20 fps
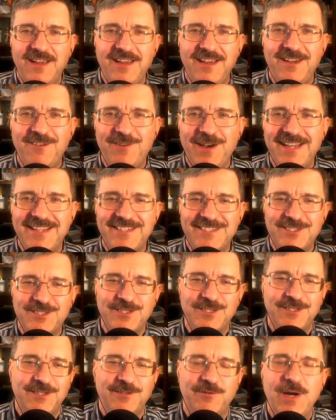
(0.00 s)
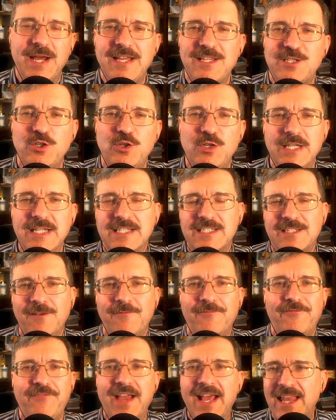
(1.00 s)
Rascal. Rascal is the
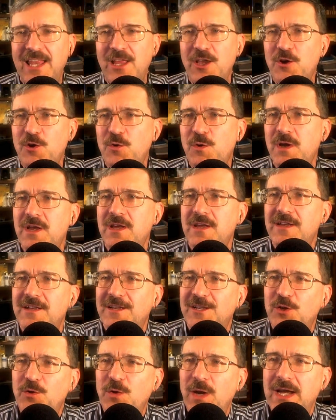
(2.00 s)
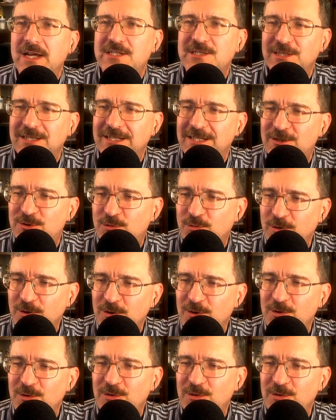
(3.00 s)
fellow who actually drew the